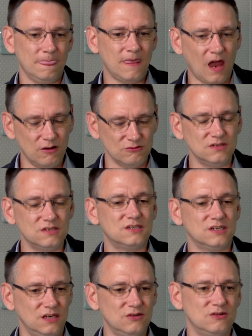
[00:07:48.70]
current
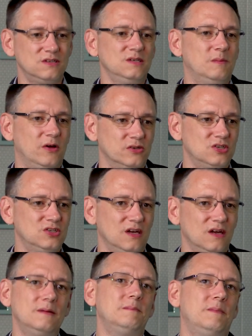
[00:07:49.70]
security
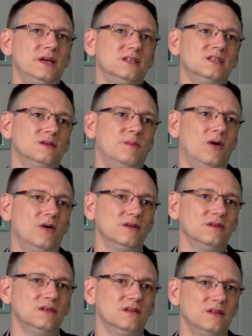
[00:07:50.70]
posture based
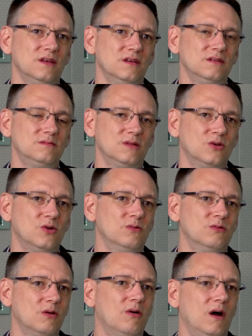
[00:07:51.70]
upon the core
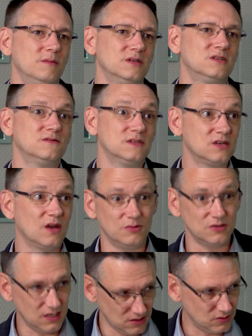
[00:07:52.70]
requirements of the Cyber
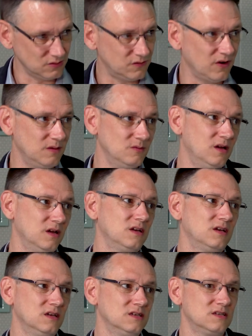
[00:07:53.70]
Essentials
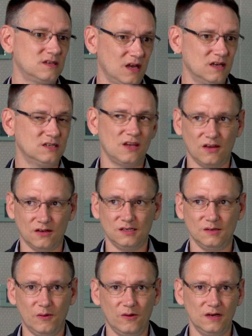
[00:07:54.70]
framework as a
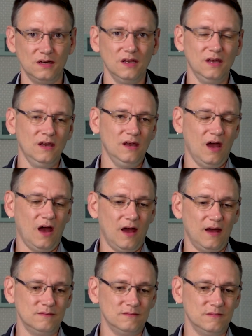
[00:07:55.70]
starting point.
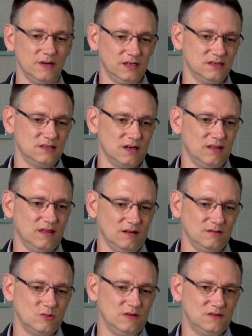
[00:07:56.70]
Because
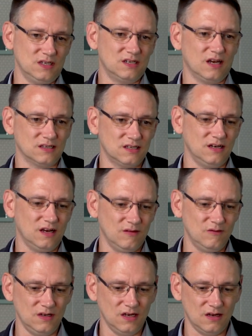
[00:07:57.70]
as we've discussed in other
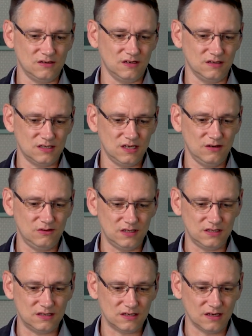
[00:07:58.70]
videos in the series,